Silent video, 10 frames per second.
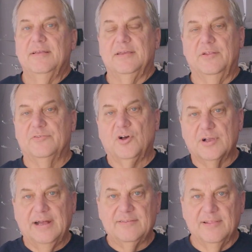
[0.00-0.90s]
There's all
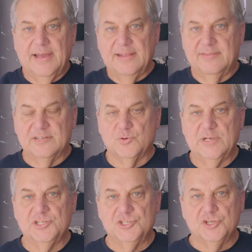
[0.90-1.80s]
kinds of lighting
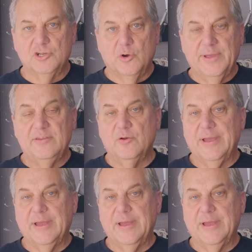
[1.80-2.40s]
situations you can go into,